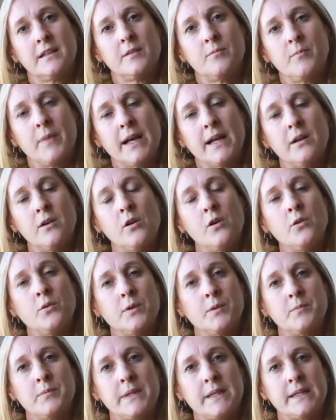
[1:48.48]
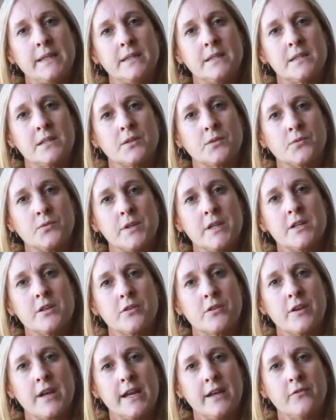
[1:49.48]
My goal would be to
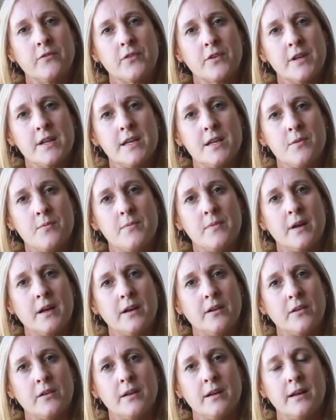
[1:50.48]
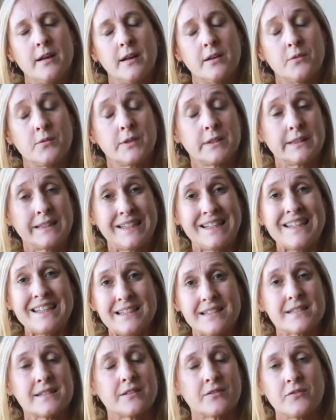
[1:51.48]
recreate for him a
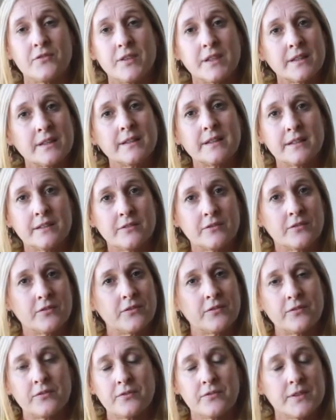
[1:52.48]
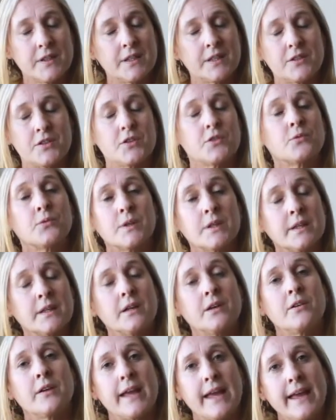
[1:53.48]
release, a feeling of, you're really
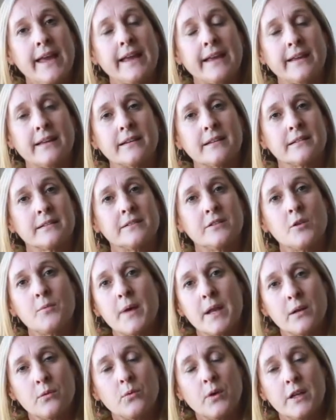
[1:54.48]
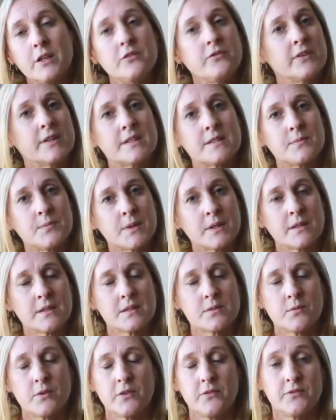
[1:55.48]
okay. No matter what you've
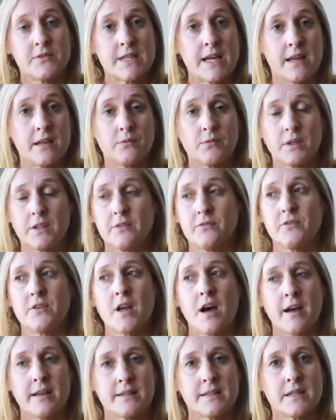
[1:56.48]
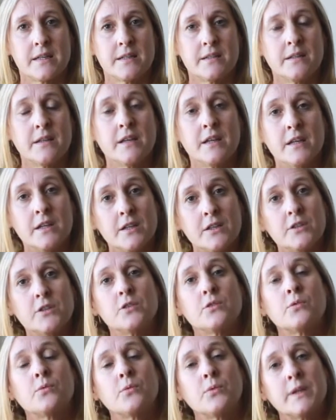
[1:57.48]
experienced, what you've done, what you've not done,
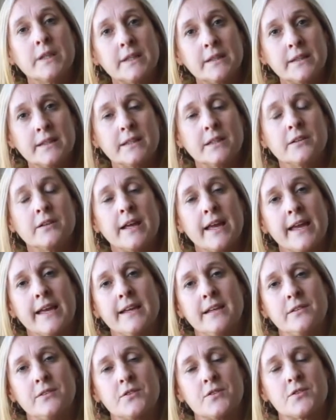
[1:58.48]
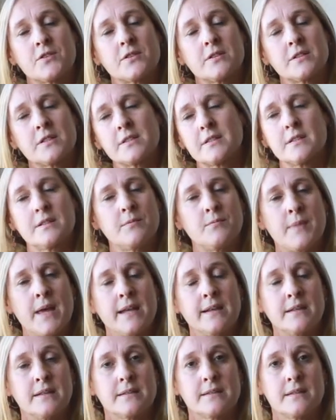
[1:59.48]
you're really okay. And there's just
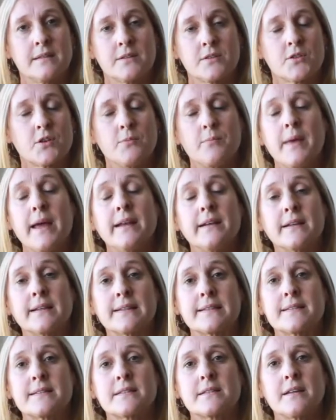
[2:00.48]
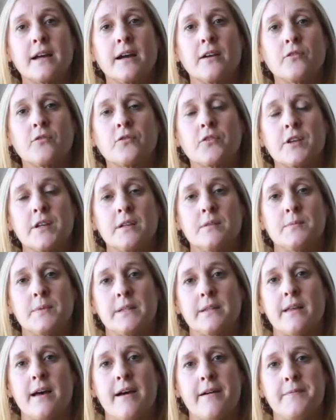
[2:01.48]
tremendous freedom
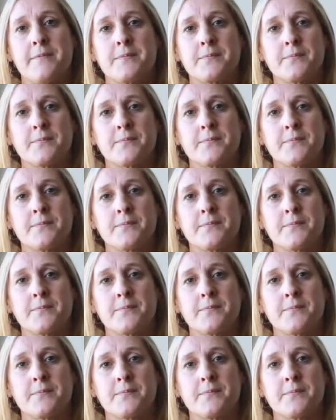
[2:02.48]
in that.